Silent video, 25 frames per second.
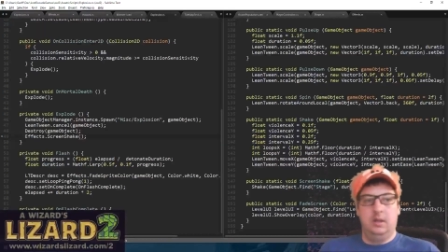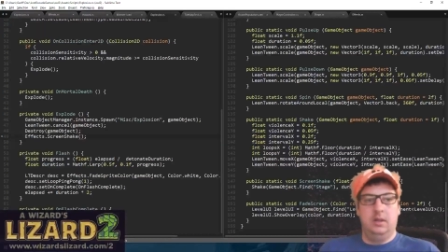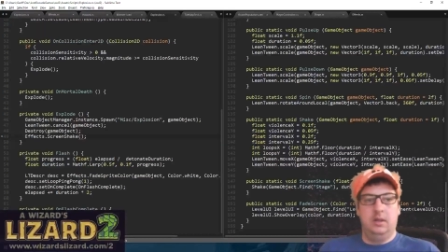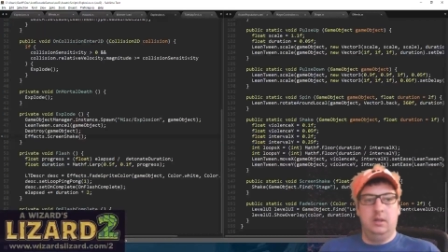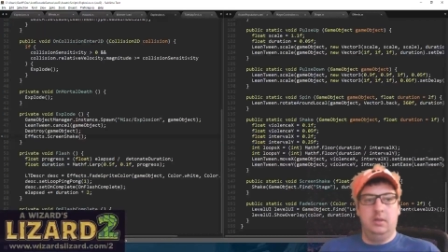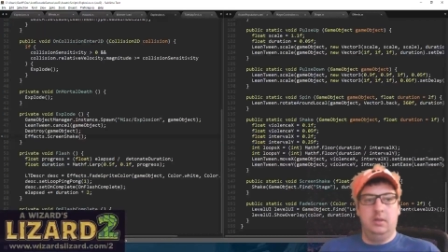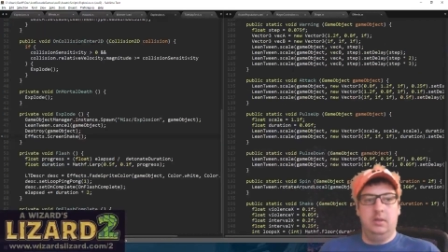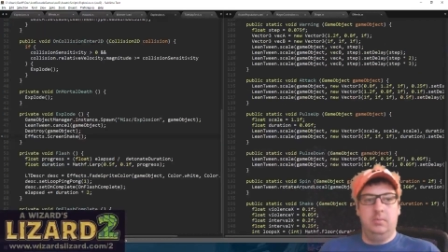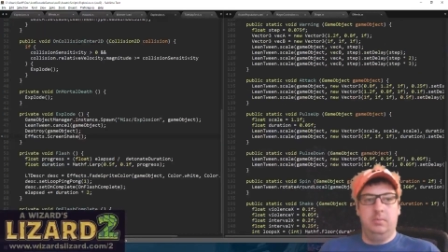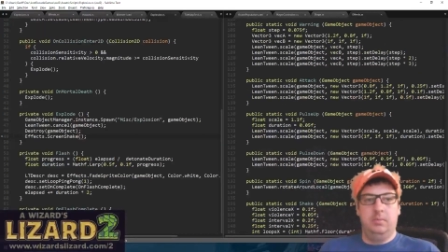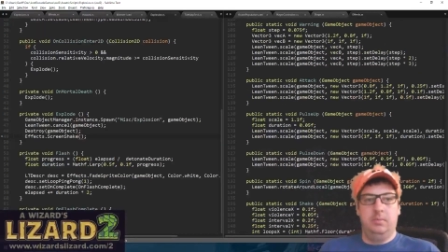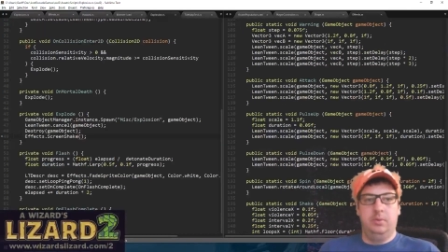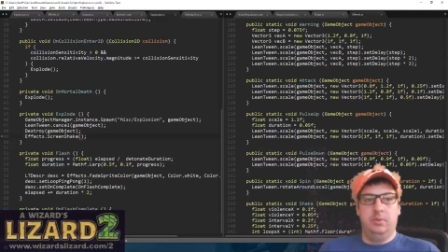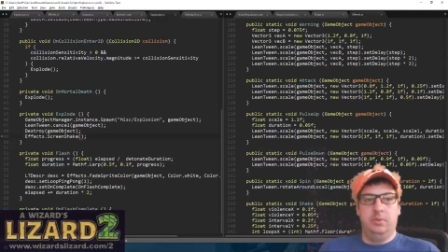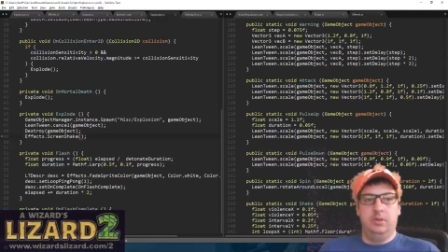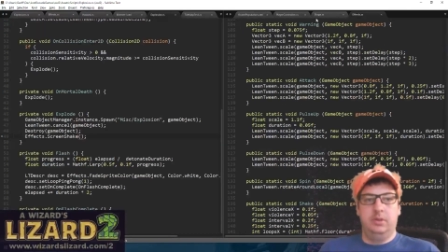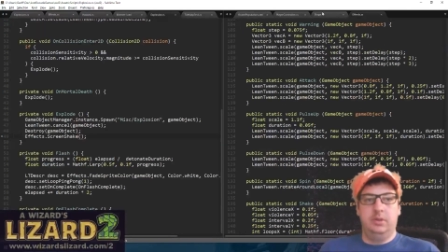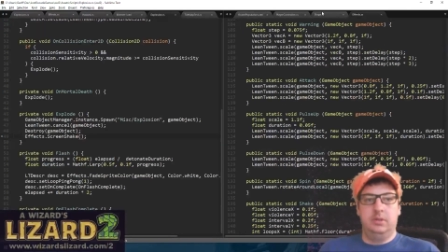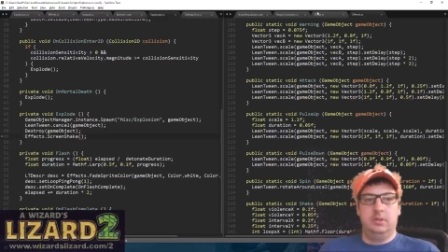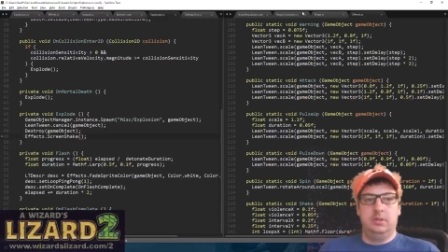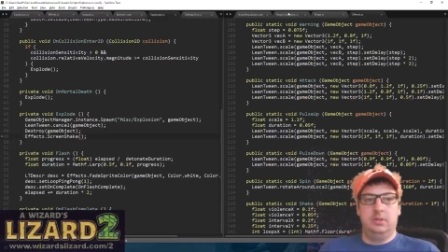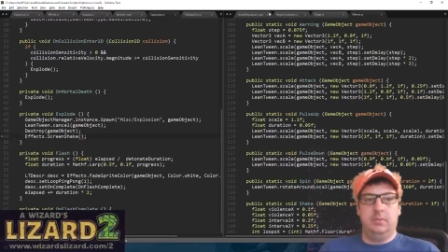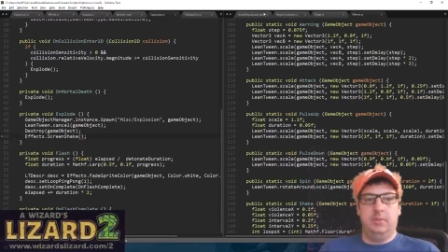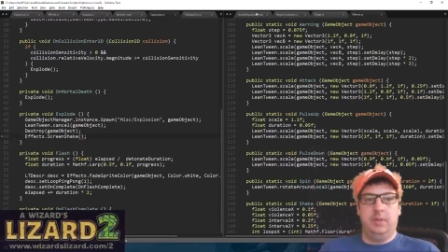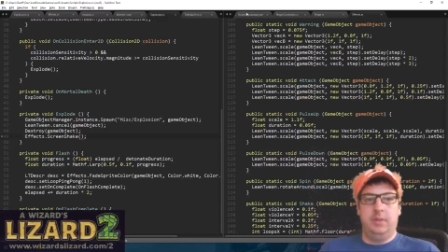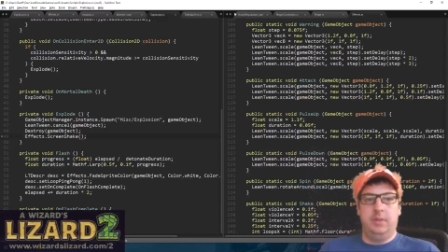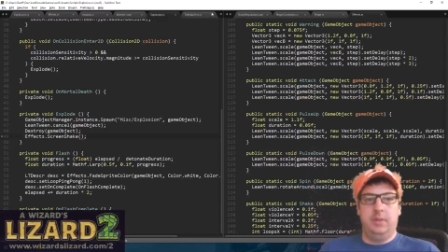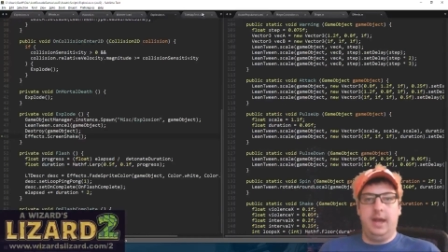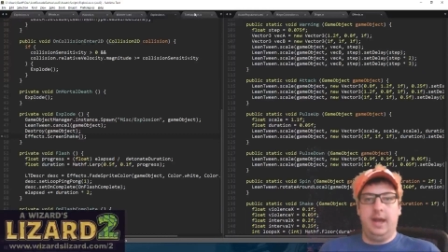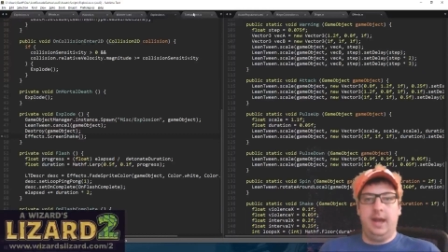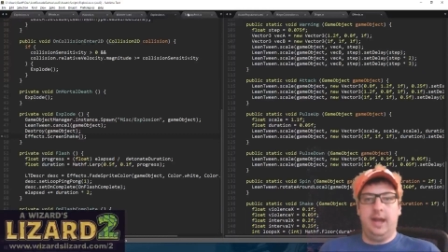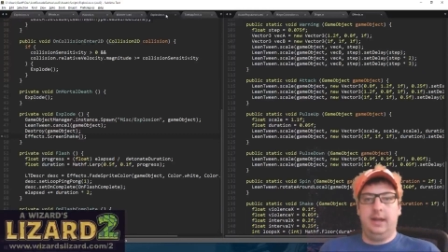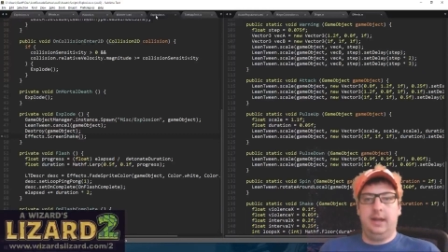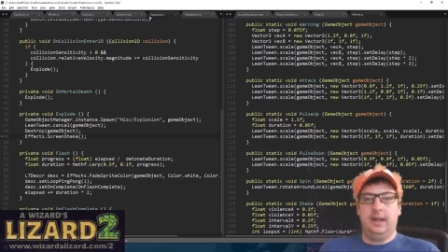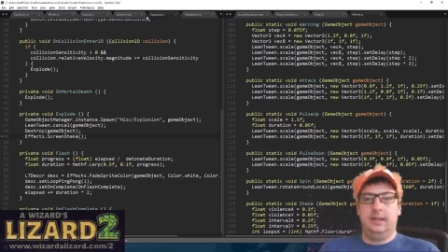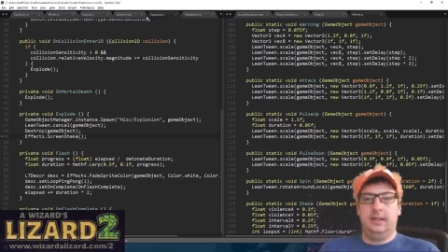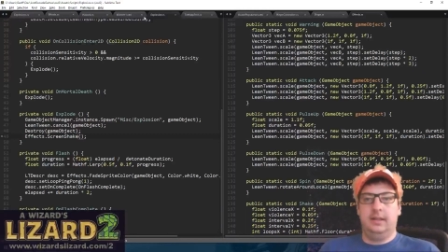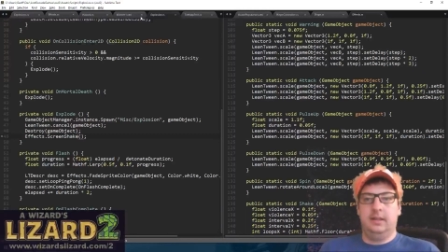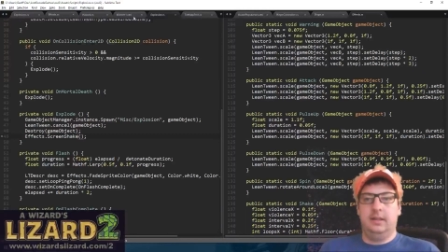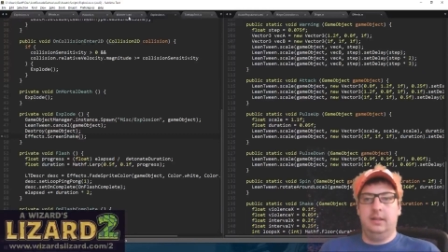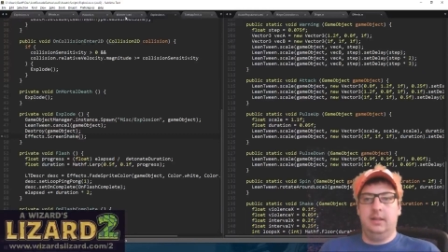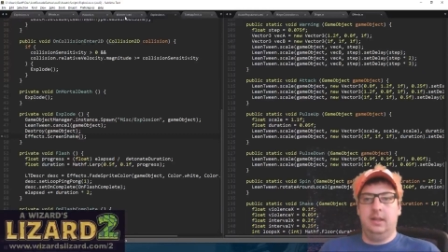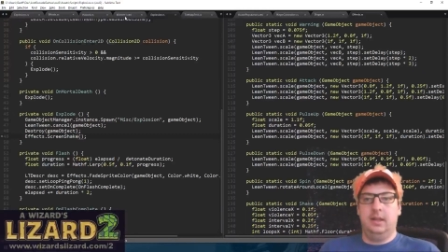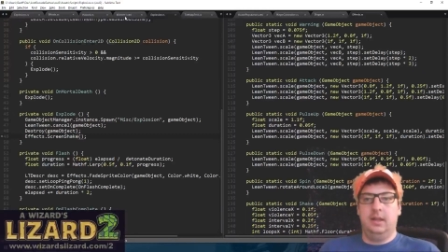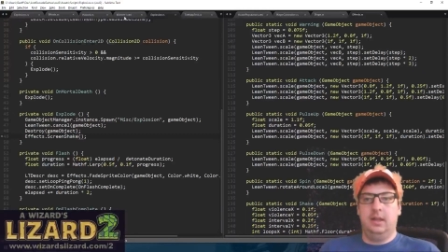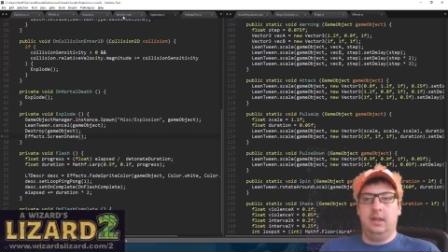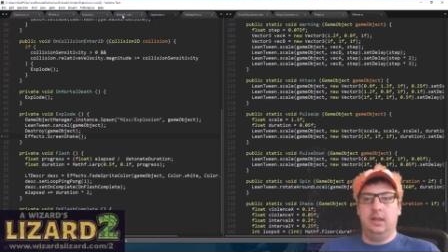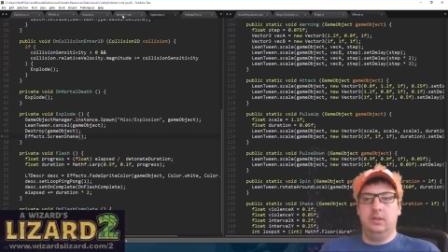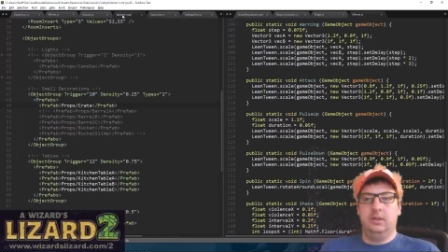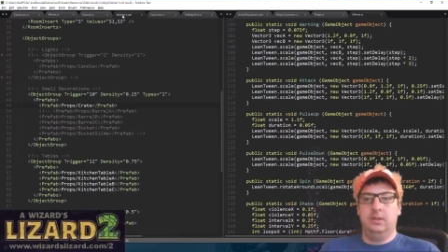put back the
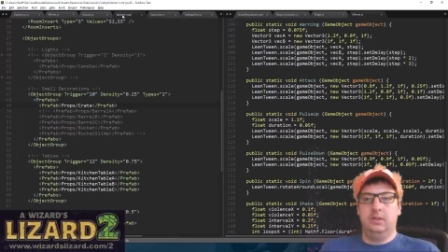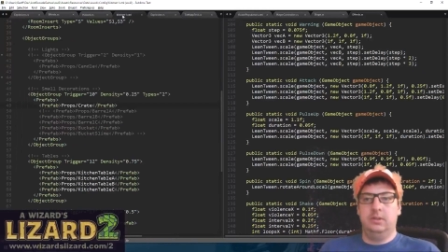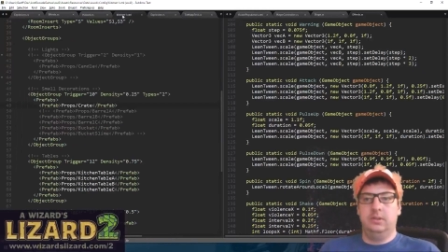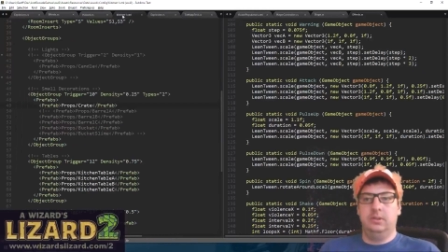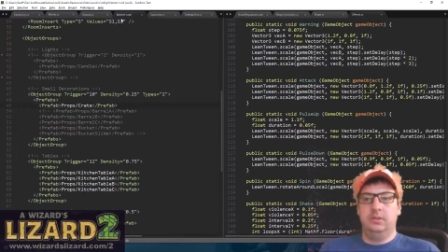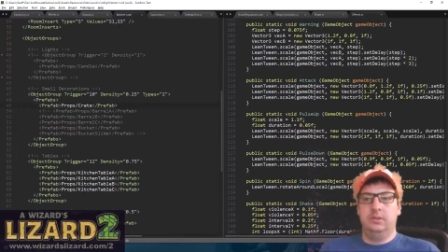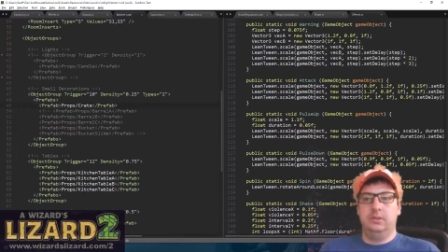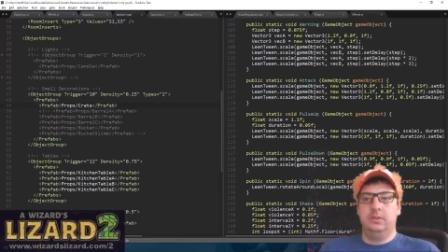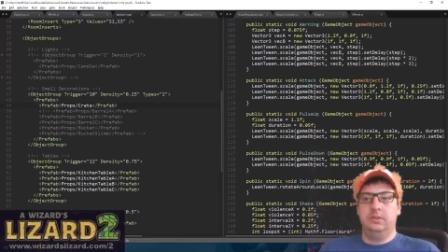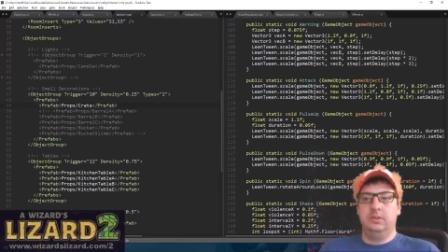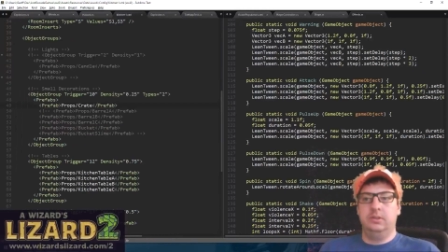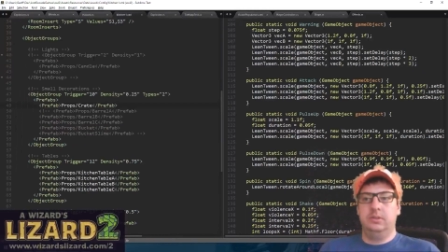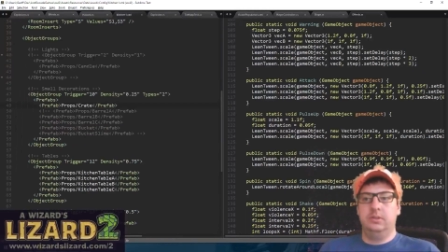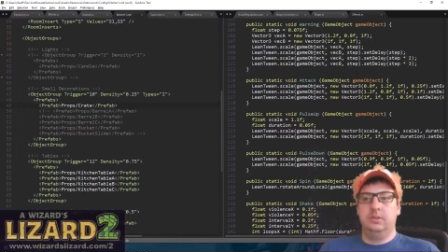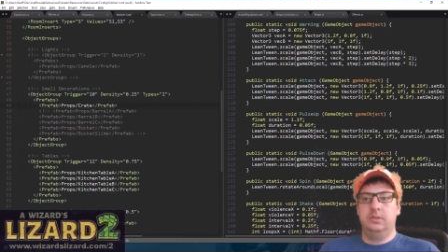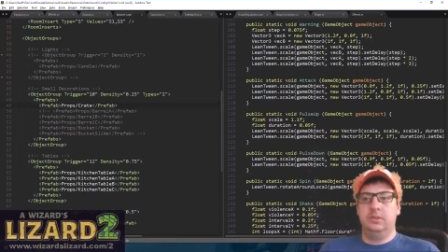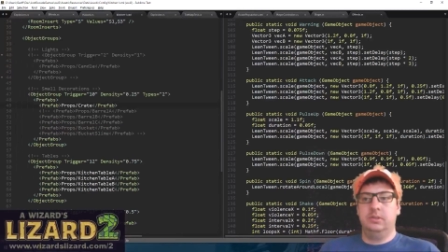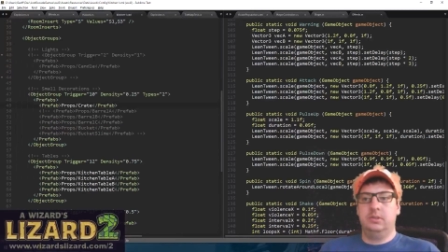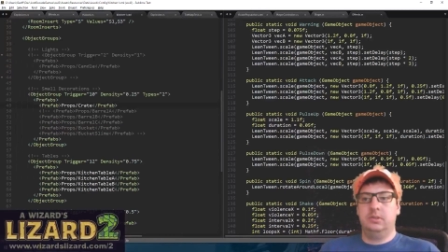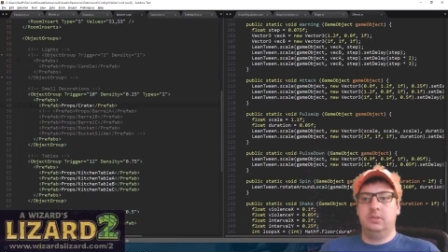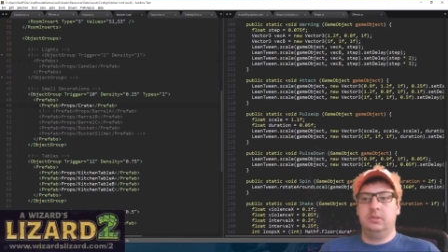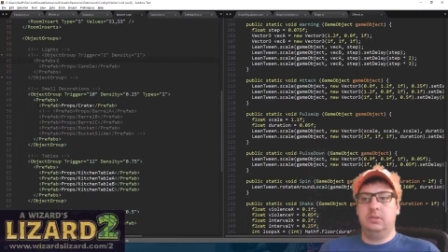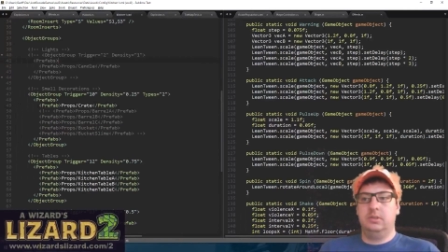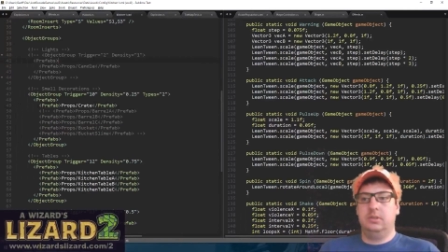candles